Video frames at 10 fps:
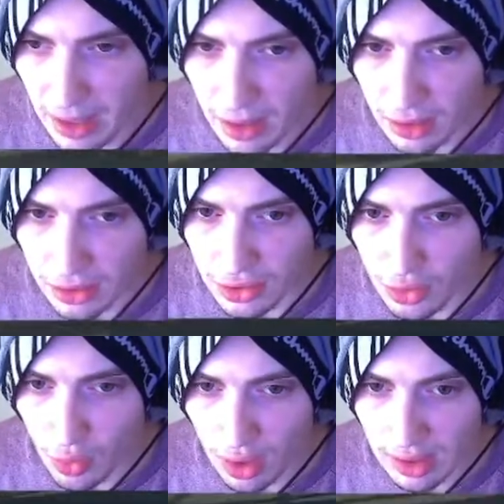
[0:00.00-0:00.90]
you
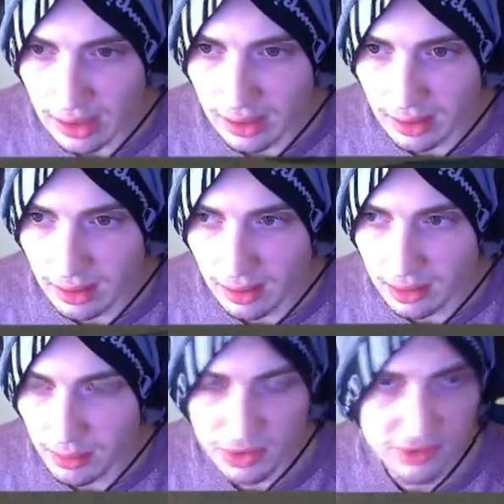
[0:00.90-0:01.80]
want the
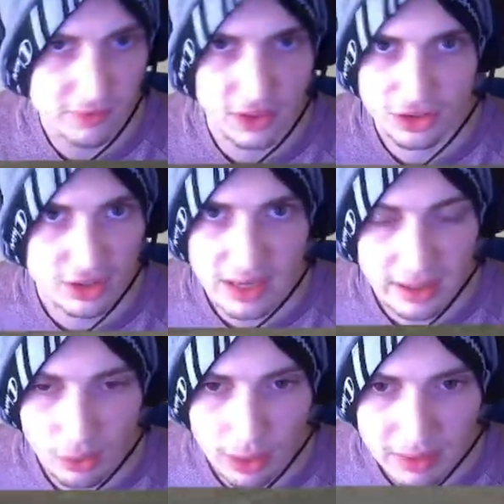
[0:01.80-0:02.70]
most
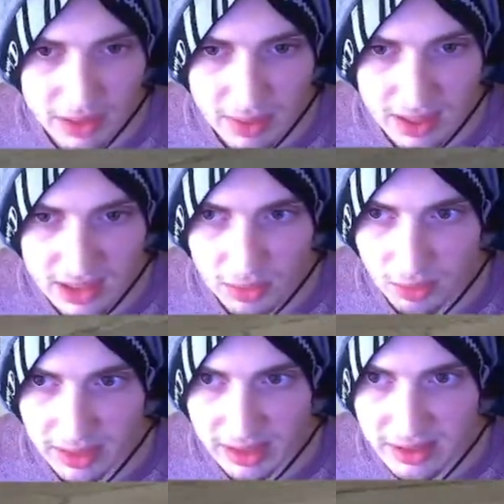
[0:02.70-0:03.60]
versatile weapons possible
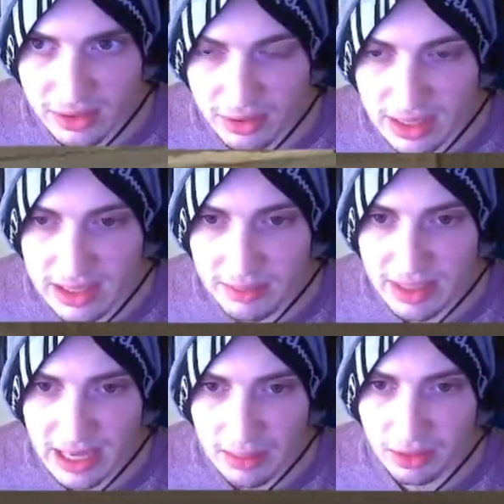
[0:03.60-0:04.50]
because you need to
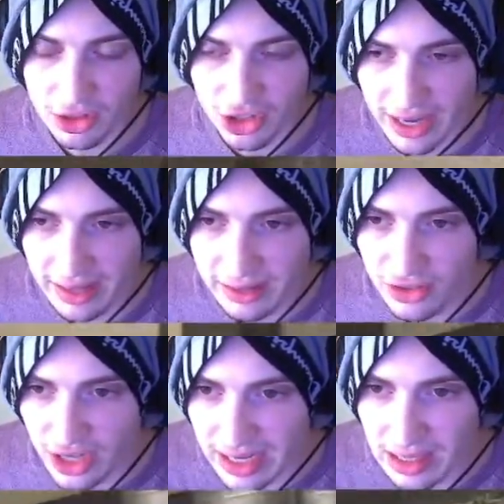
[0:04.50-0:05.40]
be able to
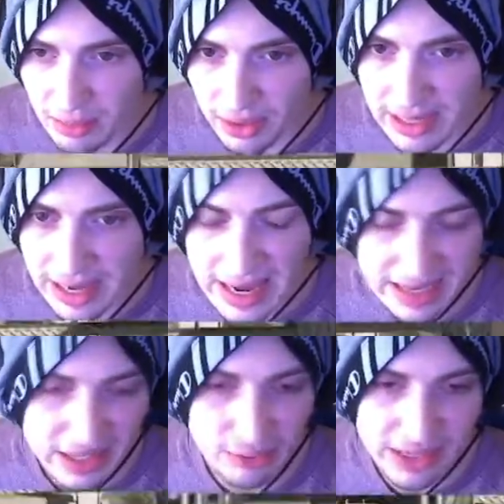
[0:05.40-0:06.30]
challenge anybody at
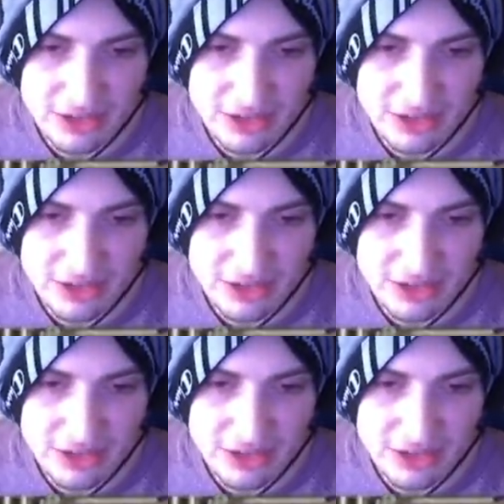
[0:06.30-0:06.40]
any range,